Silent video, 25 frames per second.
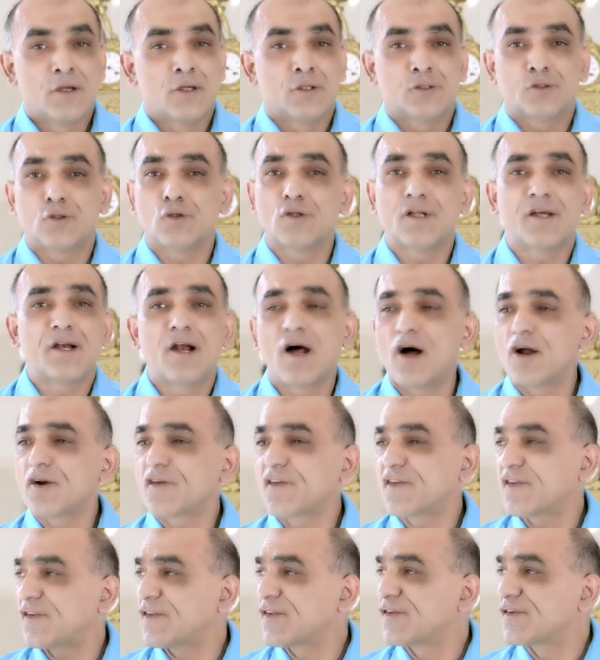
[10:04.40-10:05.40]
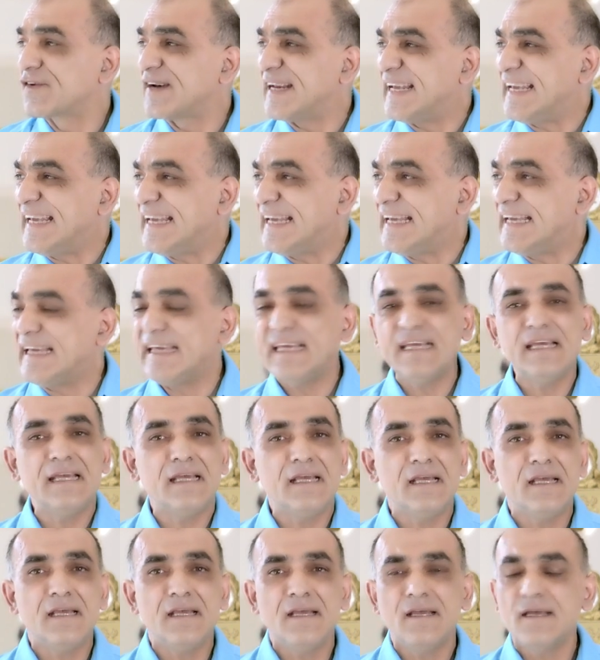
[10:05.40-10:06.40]
So there are
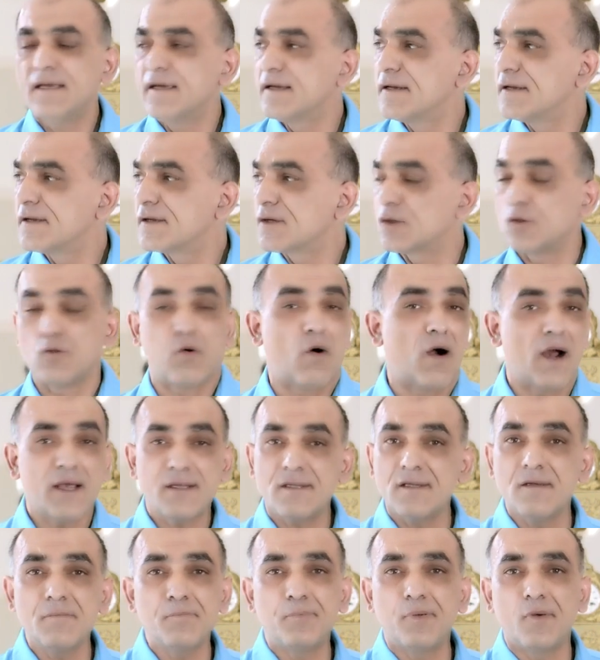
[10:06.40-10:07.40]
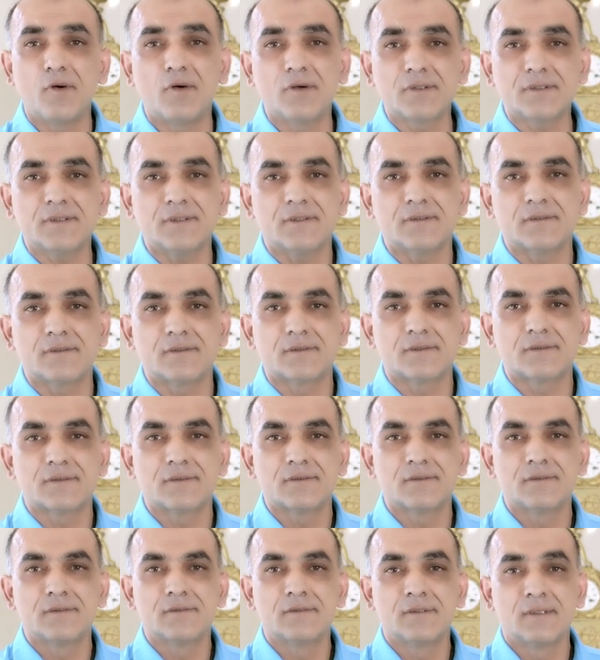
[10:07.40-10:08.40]
three quite important
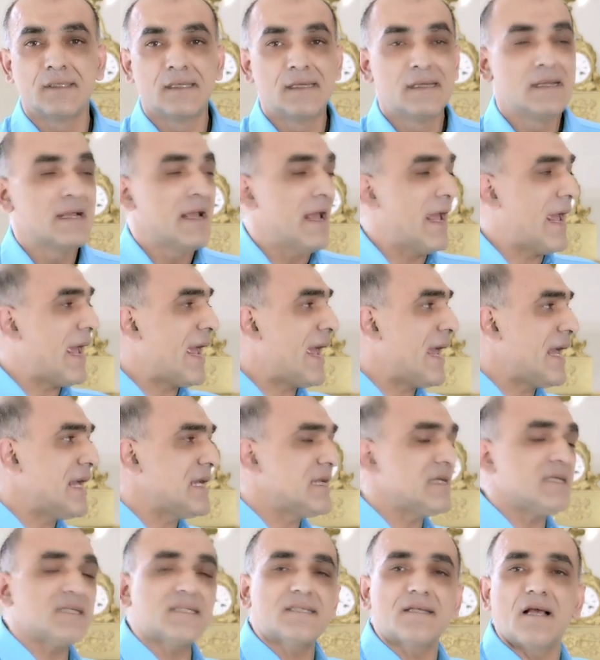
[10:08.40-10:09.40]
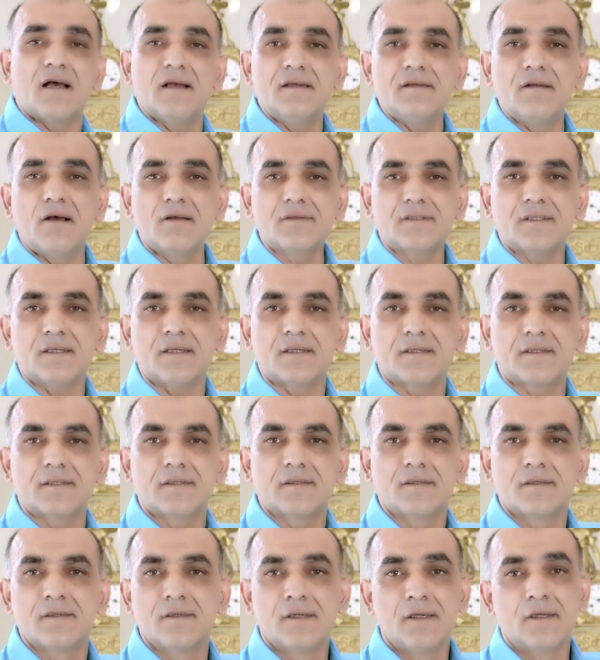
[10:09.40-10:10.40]
acyanotic
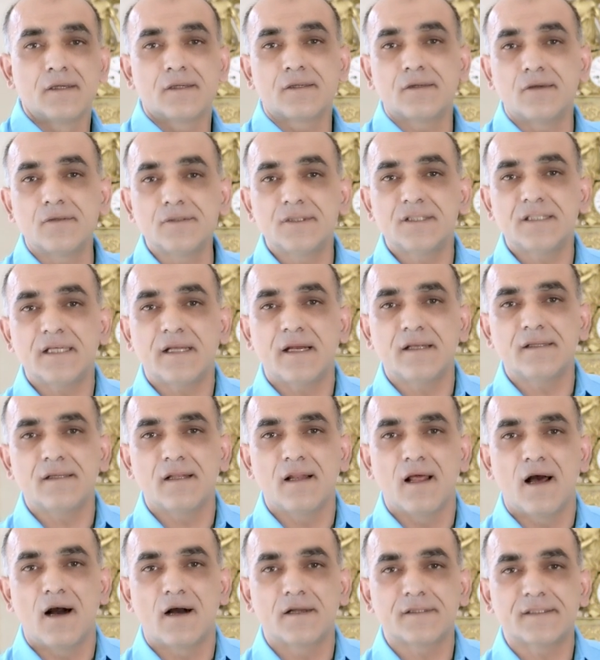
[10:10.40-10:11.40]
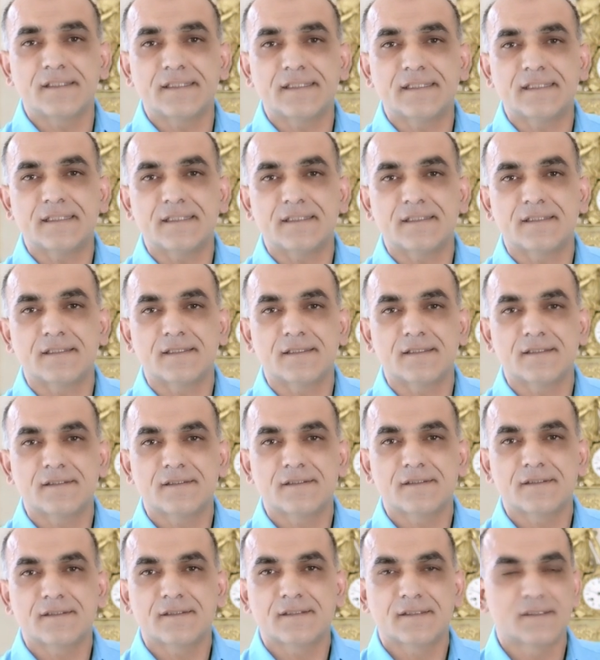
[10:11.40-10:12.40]
congenital heart
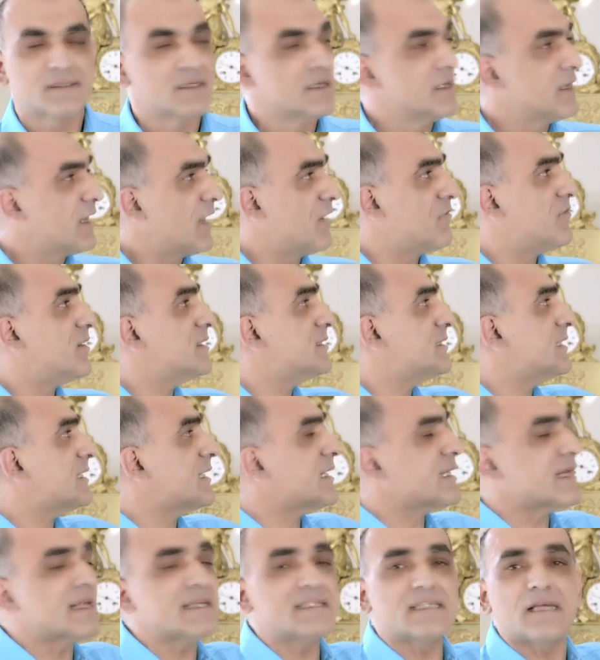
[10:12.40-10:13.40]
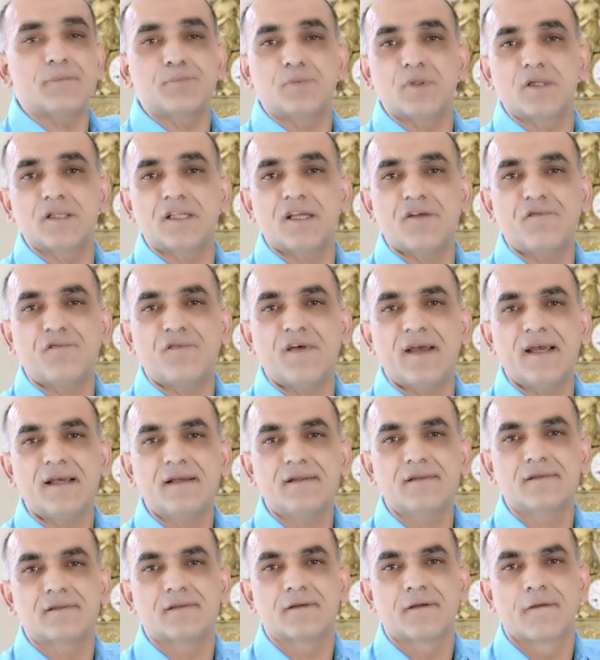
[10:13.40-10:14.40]
diseases, a ventricular septal
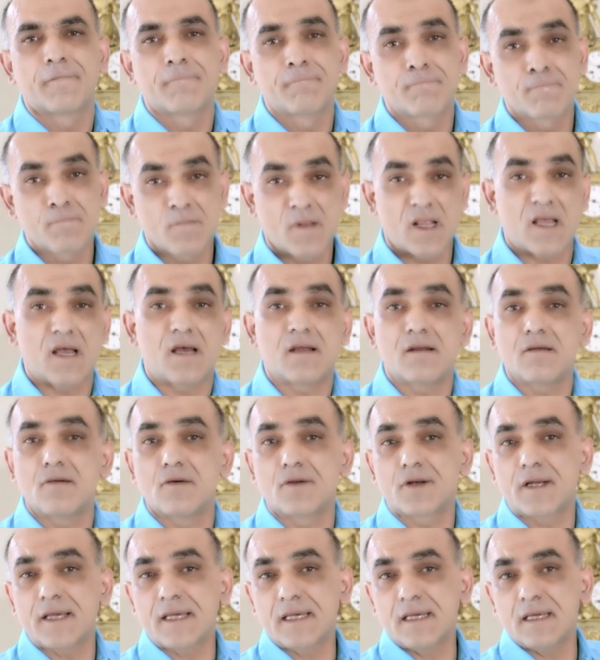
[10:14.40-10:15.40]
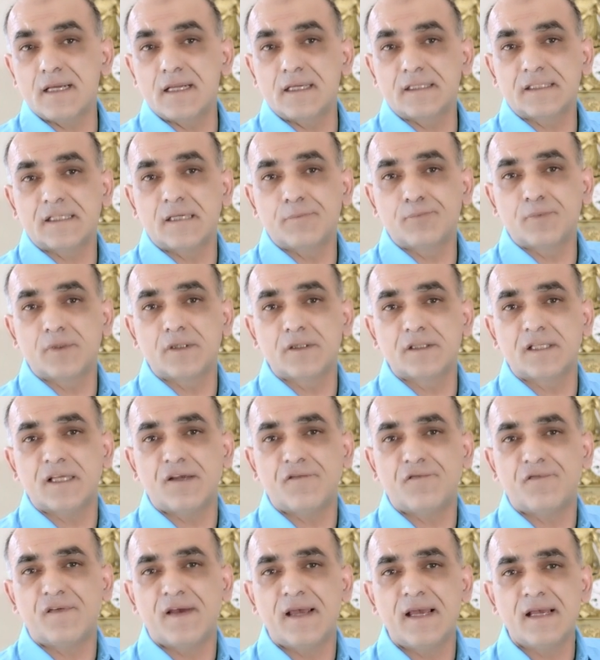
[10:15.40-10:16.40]
defect, an auricular septal
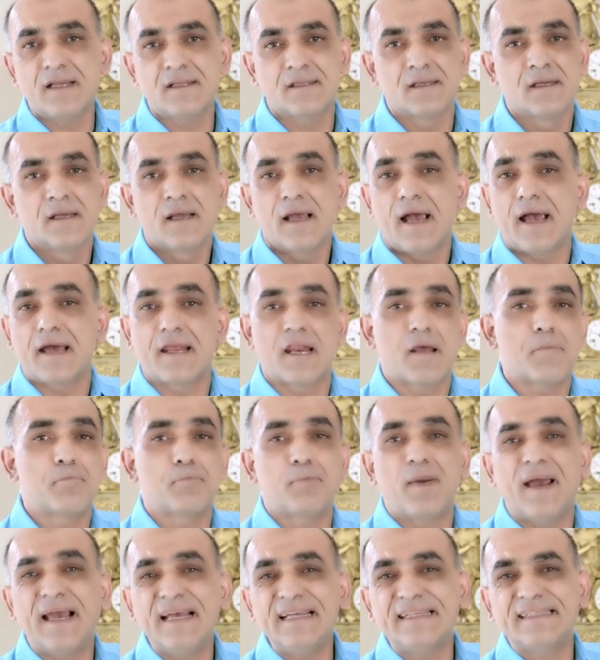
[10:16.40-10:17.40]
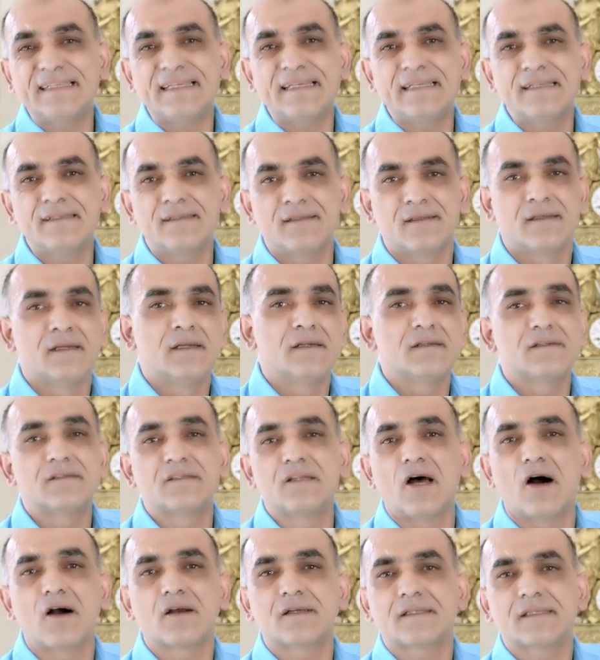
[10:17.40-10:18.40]
defect, and a patent
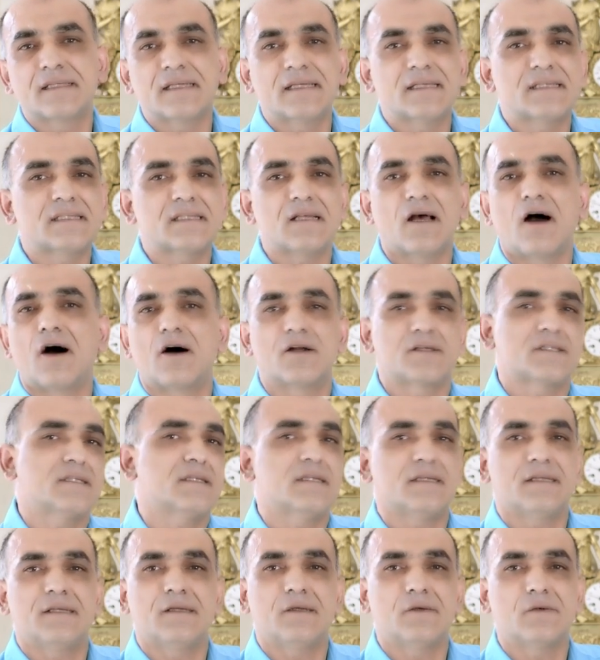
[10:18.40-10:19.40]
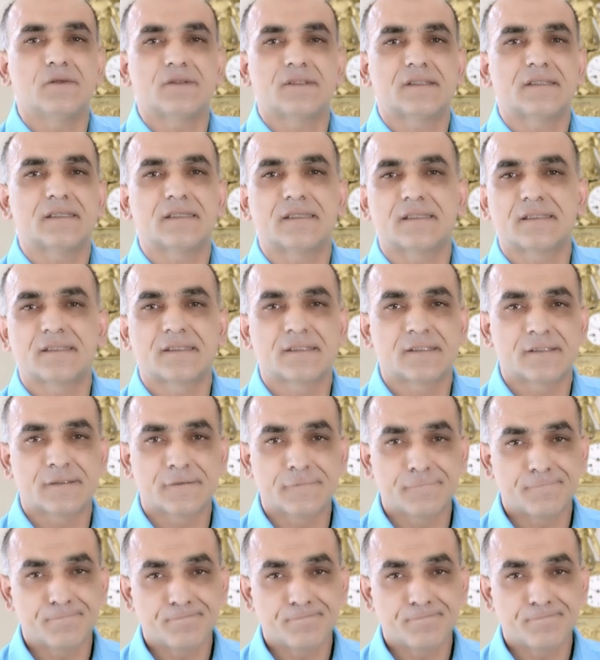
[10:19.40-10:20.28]
Ductus arteriosus.